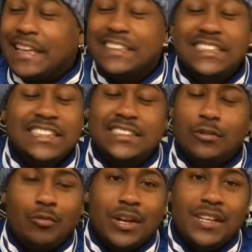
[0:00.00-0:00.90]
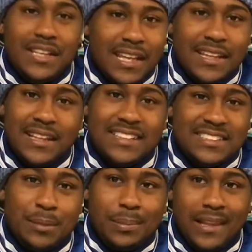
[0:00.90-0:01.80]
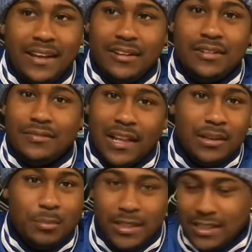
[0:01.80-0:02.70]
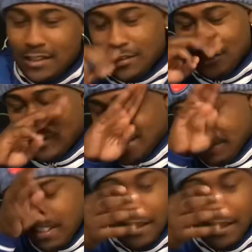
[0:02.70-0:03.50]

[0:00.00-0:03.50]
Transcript: It's just ridiculous, the player development that the New England